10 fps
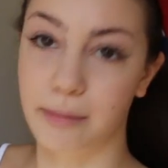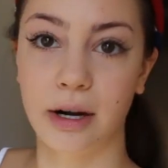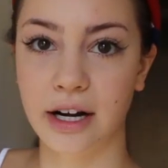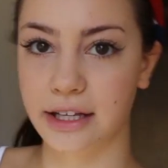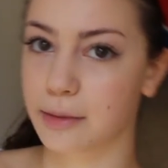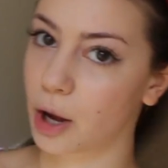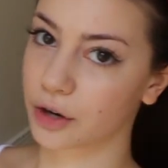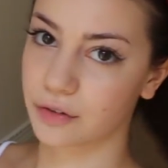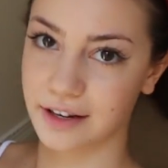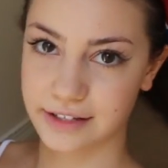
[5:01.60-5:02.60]
Umber in the
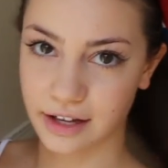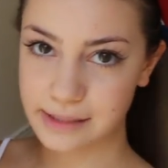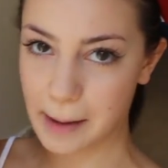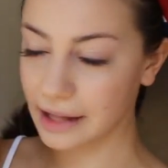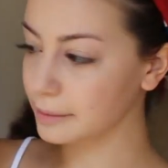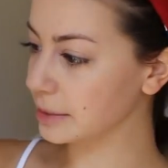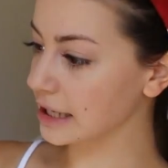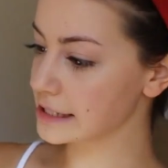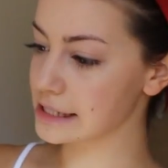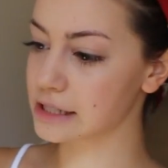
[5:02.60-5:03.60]
Modern Renaissance palette
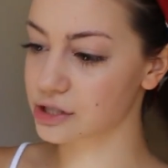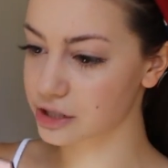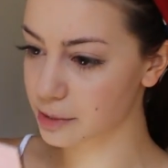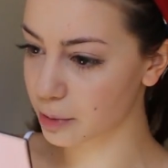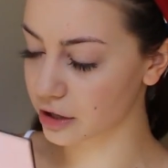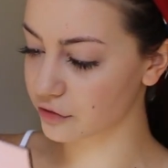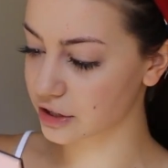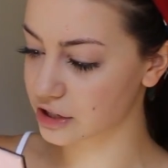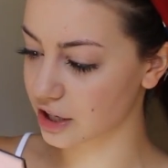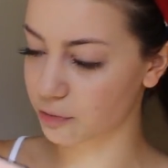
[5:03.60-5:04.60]
because it's just a
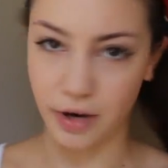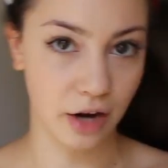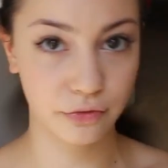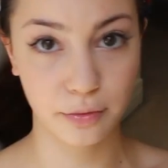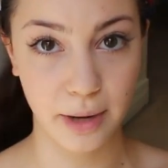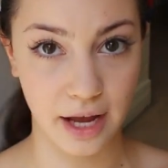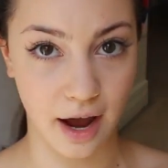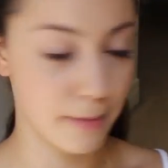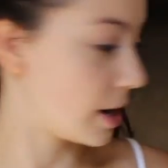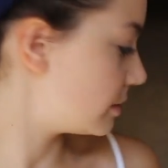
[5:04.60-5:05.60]
perfect shade of brown for my
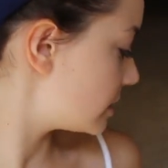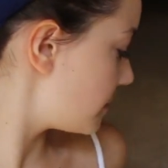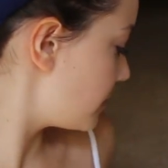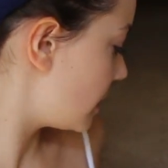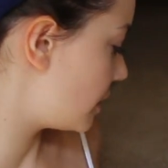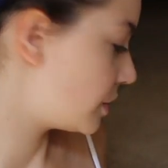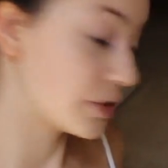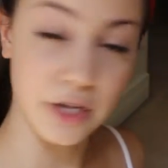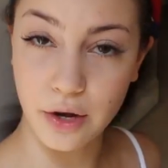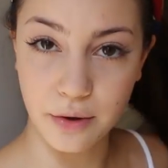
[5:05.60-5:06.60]
eyebrows.
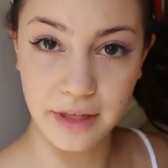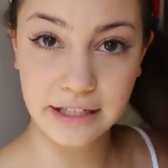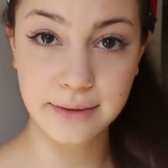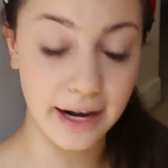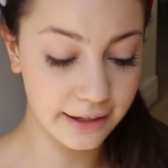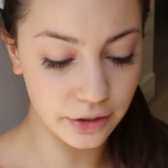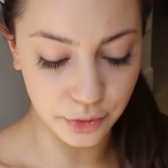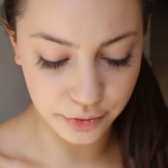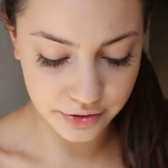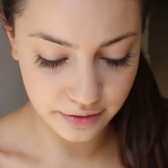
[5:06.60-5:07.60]
So that's what I
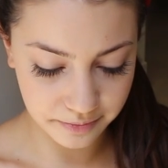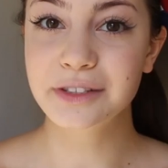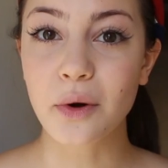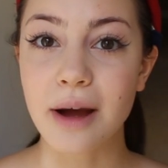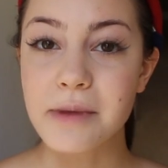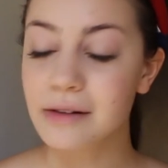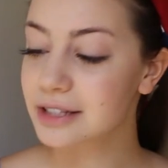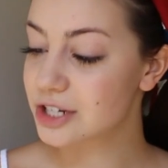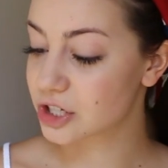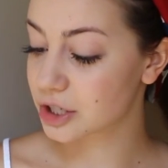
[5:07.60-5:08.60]
use. So I'm not
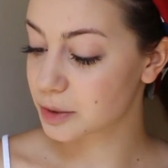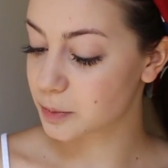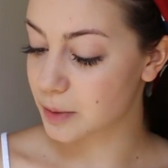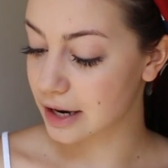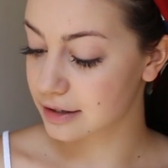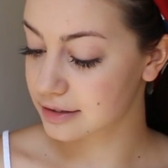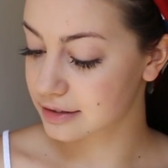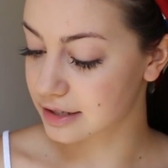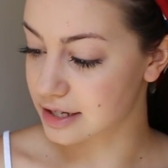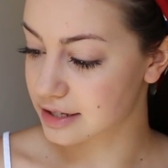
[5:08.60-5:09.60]
really sure
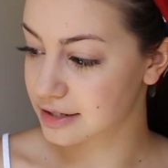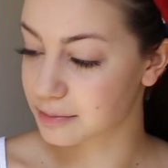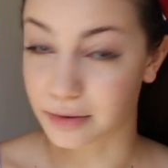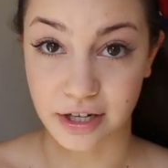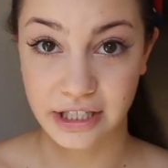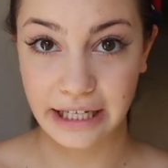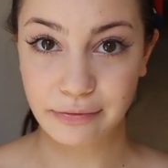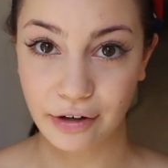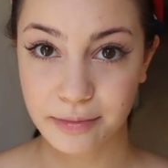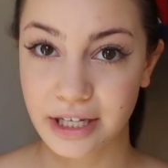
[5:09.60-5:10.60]
where this brush
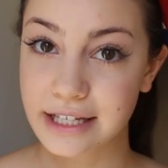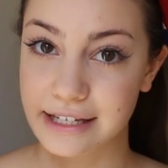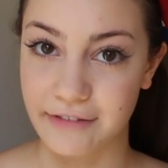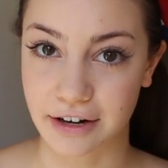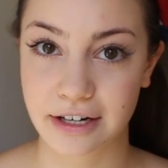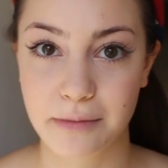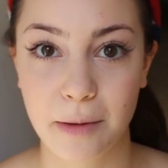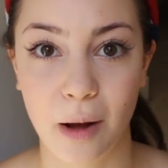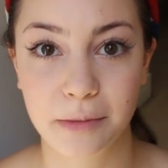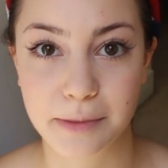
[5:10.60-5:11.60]
came from because I found it in
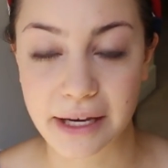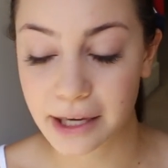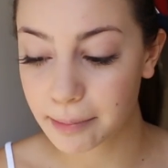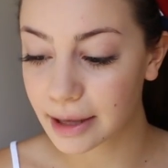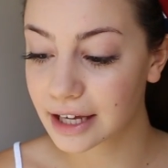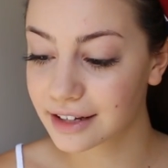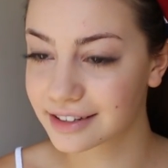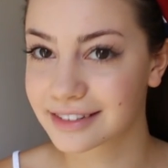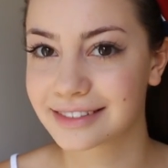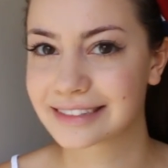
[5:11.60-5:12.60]
my mom's makeup bag.